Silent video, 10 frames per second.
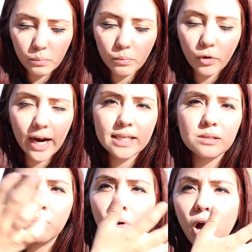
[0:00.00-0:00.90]

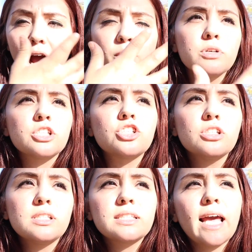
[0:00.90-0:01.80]
Whereas I was just